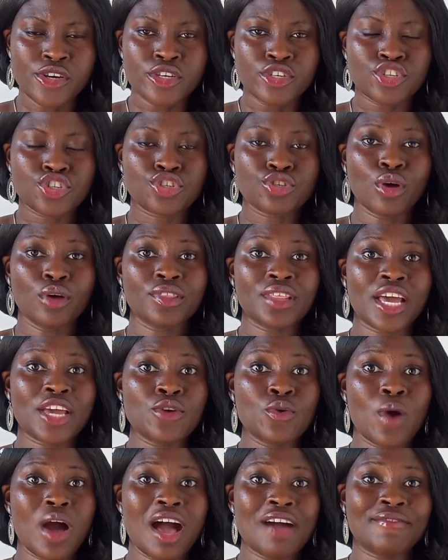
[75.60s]
so that
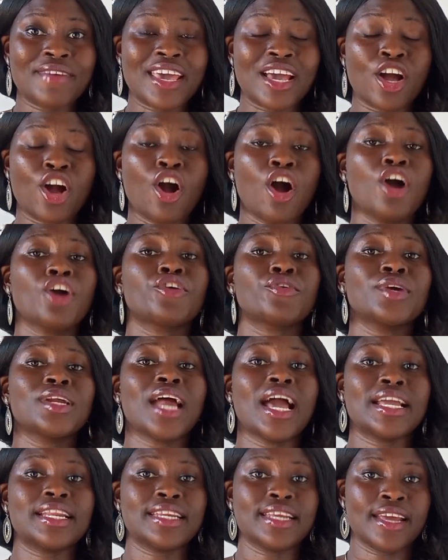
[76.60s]
you have a concrete
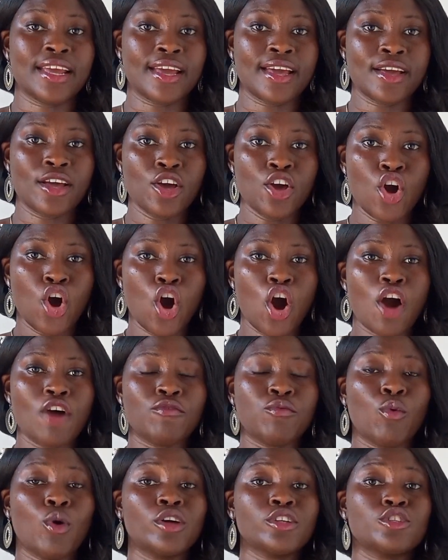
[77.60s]
idea
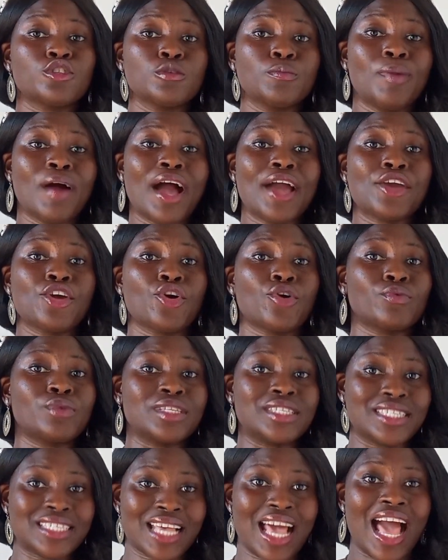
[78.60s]
of what to
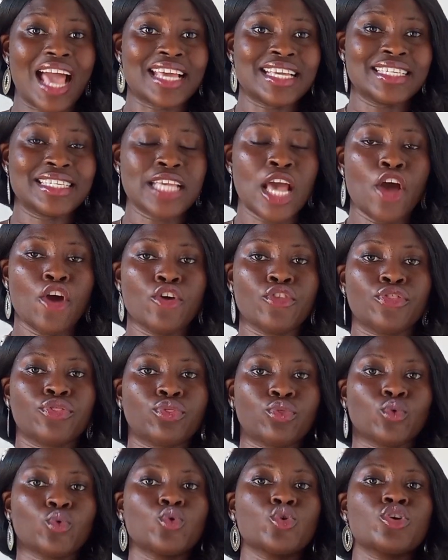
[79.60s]
prioritize
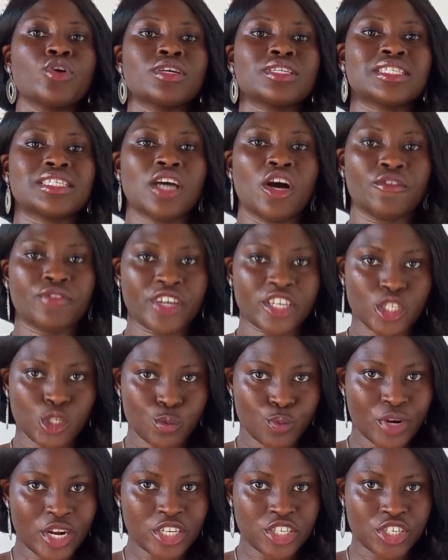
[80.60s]
through your
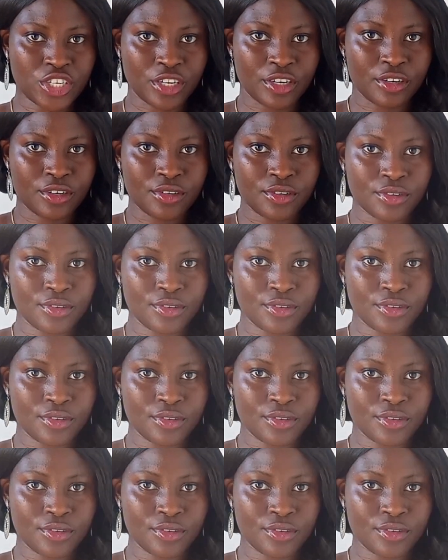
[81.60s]
self-expression.